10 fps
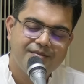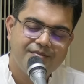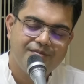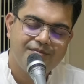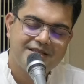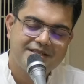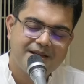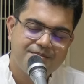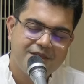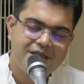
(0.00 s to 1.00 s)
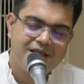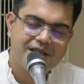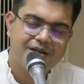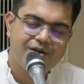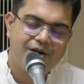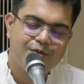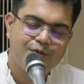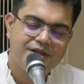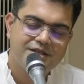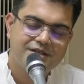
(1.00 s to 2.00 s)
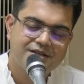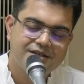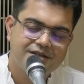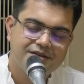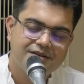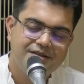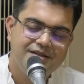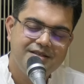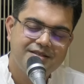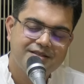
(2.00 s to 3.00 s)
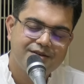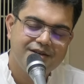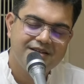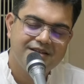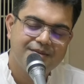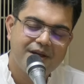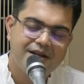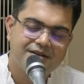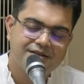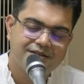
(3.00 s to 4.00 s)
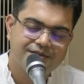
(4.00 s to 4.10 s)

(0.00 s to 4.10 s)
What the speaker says: but something on which these three depend.